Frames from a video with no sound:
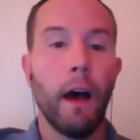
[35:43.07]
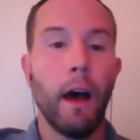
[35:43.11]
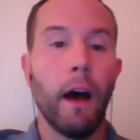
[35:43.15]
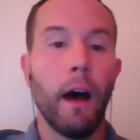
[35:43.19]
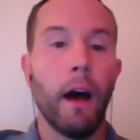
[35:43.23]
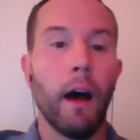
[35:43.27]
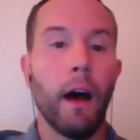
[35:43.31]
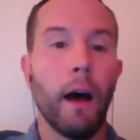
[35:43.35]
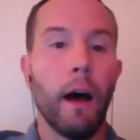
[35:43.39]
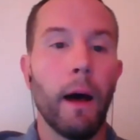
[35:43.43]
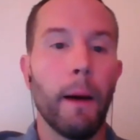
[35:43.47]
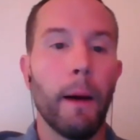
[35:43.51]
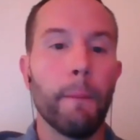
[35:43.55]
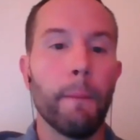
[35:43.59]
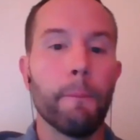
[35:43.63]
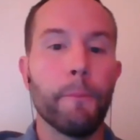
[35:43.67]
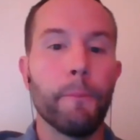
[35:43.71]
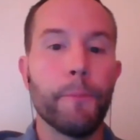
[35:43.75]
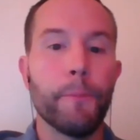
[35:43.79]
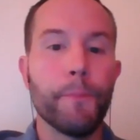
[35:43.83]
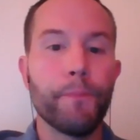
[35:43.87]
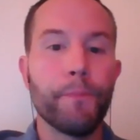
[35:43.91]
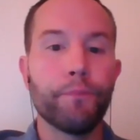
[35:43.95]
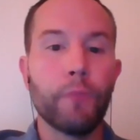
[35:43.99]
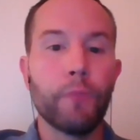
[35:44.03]

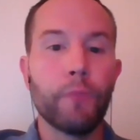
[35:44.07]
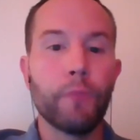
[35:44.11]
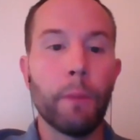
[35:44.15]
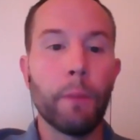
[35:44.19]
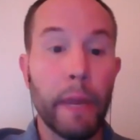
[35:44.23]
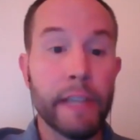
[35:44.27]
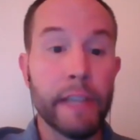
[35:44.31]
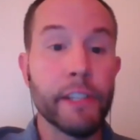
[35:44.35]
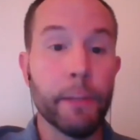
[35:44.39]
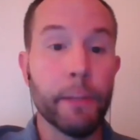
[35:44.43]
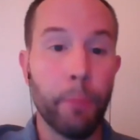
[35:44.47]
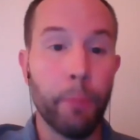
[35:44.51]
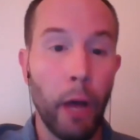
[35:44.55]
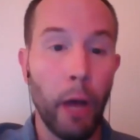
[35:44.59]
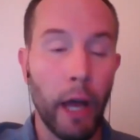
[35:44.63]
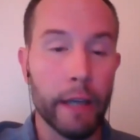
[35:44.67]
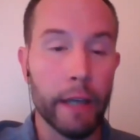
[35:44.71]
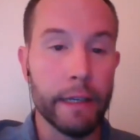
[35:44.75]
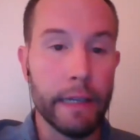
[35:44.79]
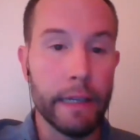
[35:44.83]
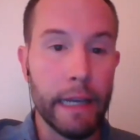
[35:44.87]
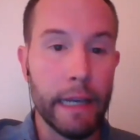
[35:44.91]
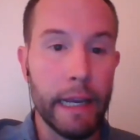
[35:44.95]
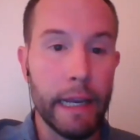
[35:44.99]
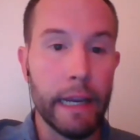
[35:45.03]
um, based
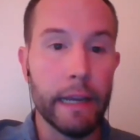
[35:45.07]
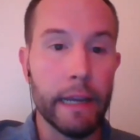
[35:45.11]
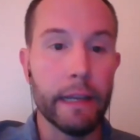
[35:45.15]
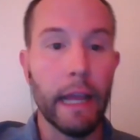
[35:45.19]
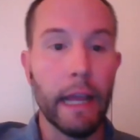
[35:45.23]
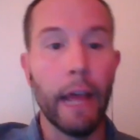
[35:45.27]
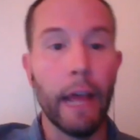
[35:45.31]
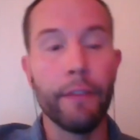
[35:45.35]
upon need.